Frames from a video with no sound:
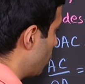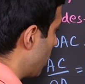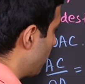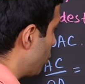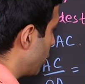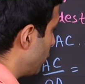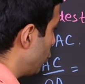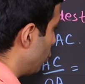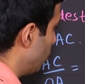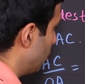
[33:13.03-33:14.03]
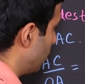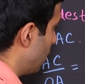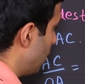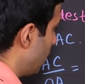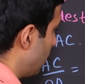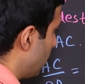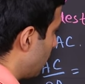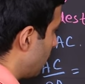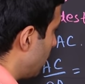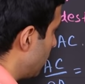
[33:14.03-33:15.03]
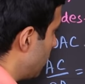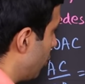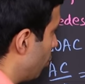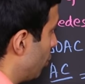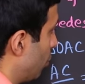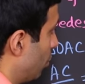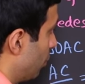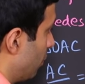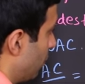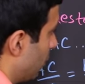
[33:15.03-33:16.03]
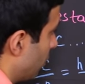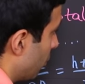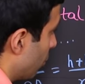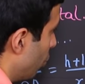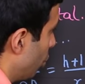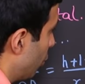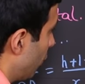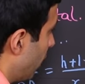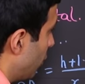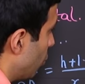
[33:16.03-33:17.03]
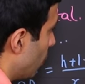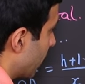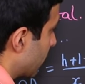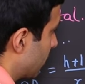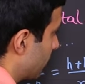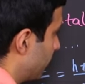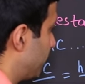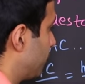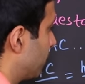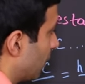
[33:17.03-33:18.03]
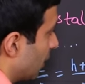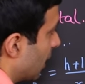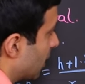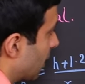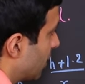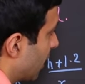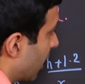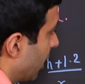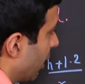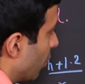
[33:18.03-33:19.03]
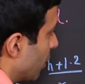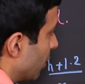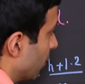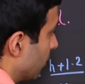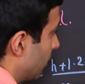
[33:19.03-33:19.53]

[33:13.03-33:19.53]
1.2 is equal to root 3 into x. That's our second equation.